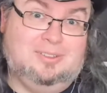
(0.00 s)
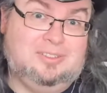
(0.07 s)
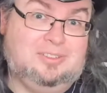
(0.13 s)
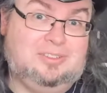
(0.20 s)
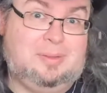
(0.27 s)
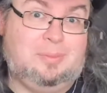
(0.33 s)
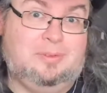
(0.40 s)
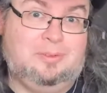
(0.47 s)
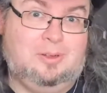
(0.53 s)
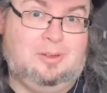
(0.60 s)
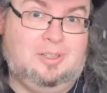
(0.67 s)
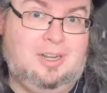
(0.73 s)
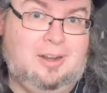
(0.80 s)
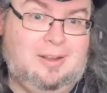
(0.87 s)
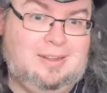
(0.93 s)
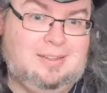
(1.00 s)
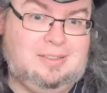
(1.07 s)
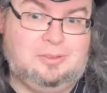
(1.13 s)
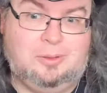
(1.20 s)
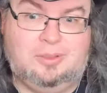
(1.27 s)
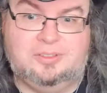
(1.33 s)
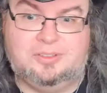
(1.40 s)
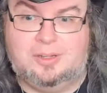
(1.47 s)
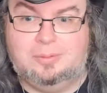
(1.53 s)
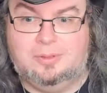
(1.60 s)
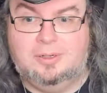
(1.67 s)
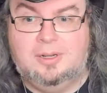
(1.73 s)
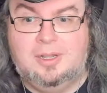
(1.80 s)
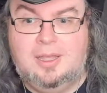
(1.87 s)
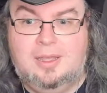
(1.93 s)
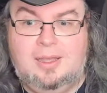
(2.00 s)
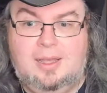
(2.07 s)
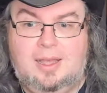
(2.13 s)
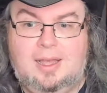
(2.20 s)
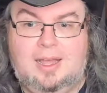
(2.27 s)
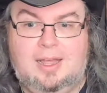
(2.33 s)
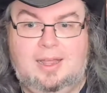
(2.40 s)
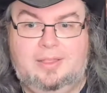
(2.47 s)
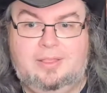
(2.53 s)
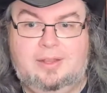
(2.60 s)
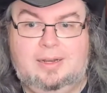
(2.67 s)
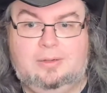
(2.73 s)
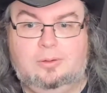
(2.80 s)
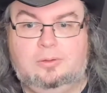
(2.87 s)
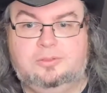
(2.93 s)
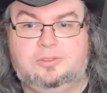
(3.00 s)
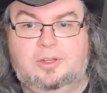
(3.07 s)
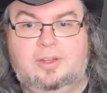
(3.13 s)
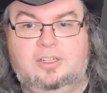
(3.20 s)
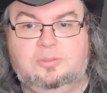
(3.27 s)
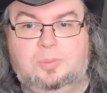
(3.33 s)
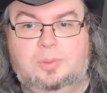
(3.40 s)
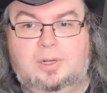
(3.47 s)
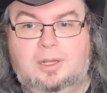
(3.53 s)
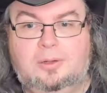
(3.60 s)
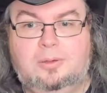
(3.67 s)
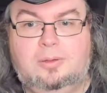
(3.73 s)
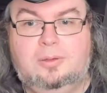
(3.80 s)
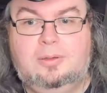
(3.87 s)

As I said before, our Discord is open, and the link also is below.